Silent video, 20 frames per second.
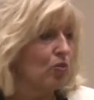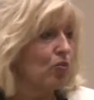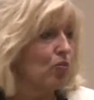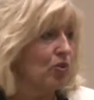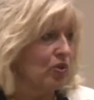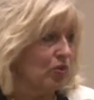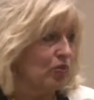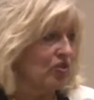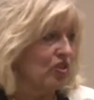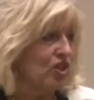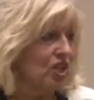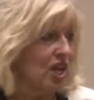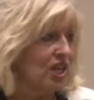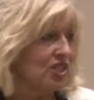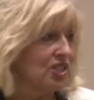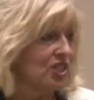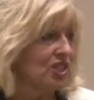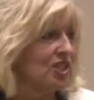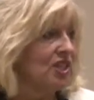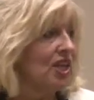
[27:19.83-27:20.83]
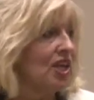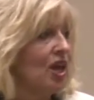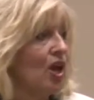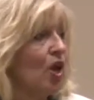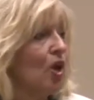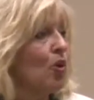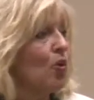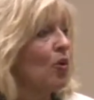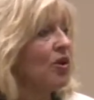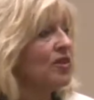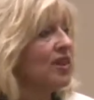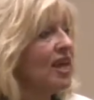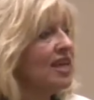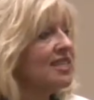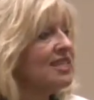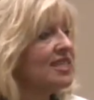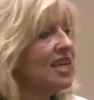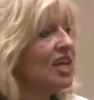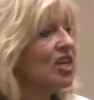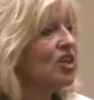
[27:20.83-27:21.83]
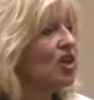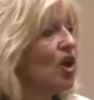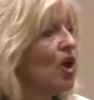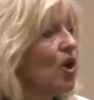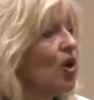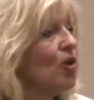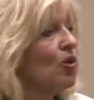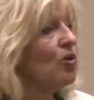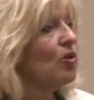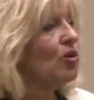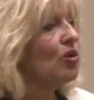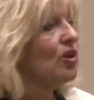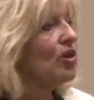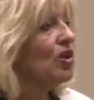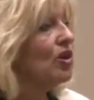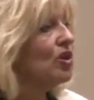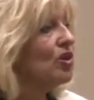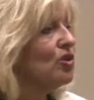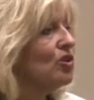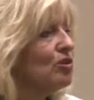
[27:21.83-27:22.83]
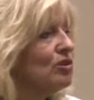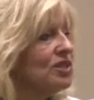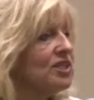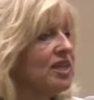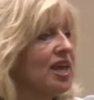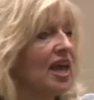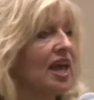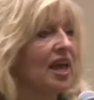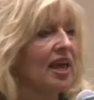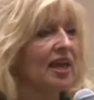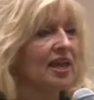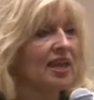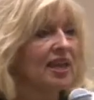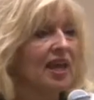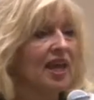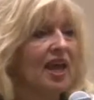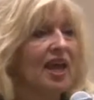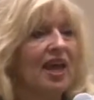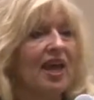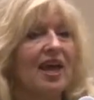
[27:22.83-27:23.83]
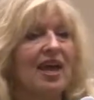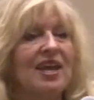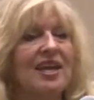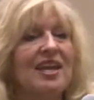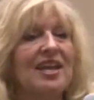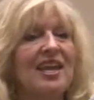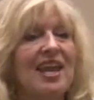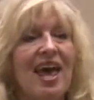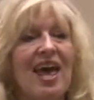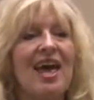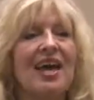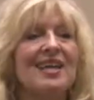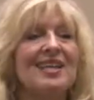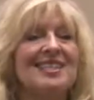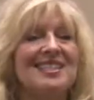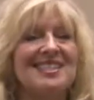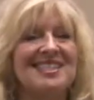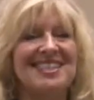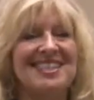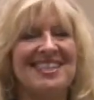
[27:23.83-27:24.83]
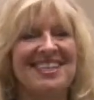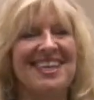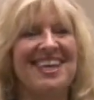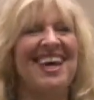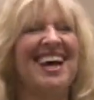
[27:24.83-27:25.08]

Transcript: with rejection, when they say no, you say, next.